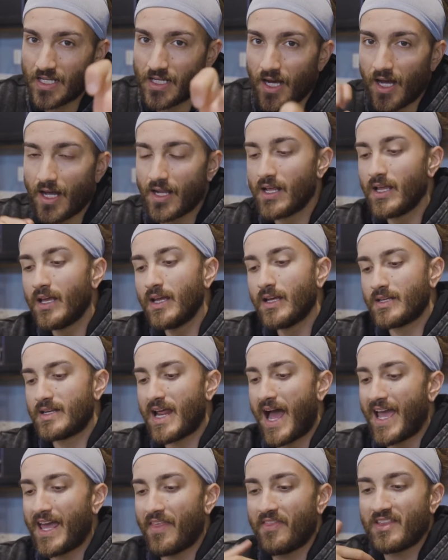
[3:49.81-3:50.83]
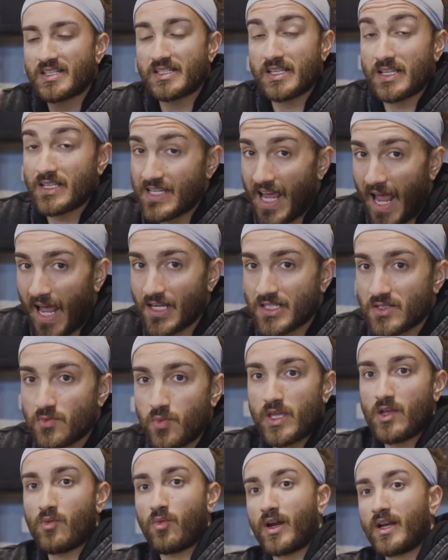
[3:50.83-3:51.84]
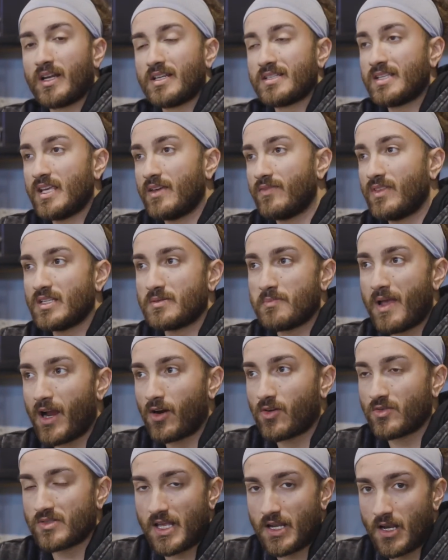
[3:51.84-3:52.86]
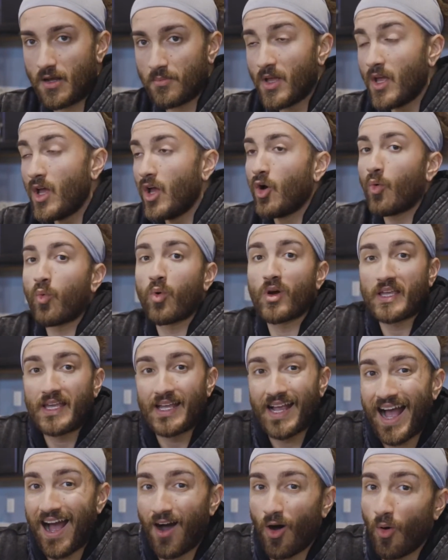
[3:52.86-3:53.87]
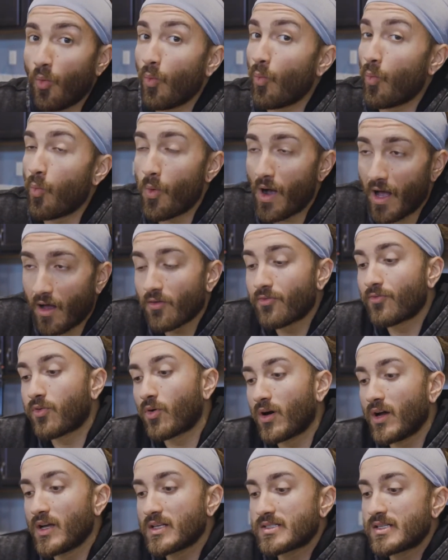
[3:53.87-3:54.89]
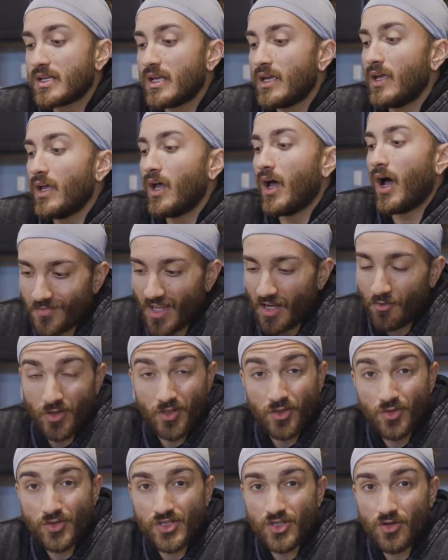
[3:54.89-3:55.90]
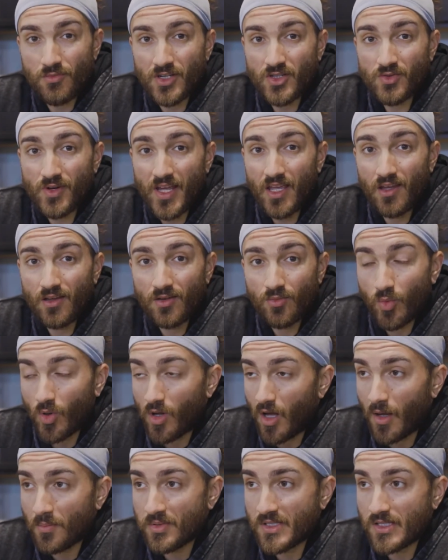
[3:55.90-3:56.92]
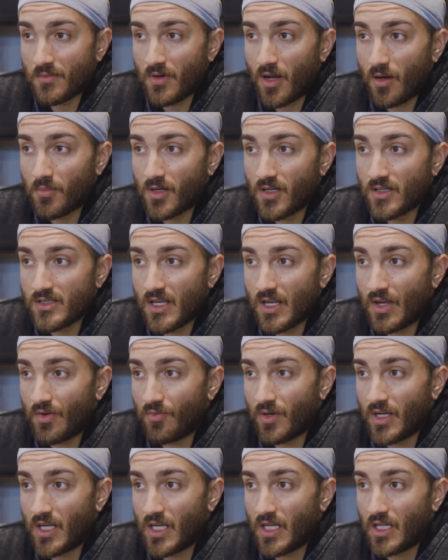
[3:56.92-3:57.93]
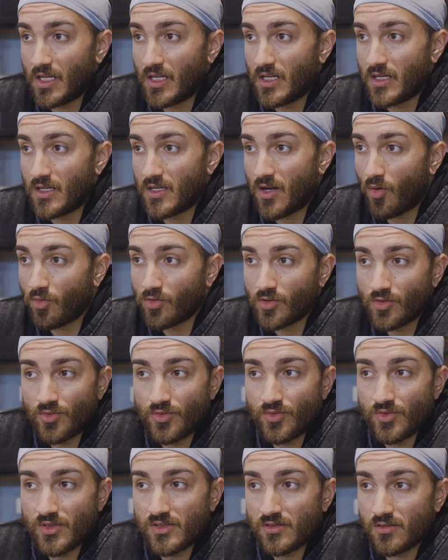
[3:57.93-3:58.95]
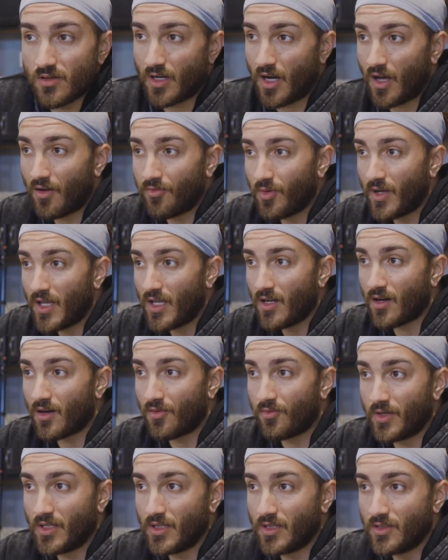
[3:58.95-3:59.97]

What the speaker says: cut diet. This is a test week. We're gonna see if these macros end up working out well for us. If we lose too much weight, we'll up some numbers. If we don't lose enough weight, or if we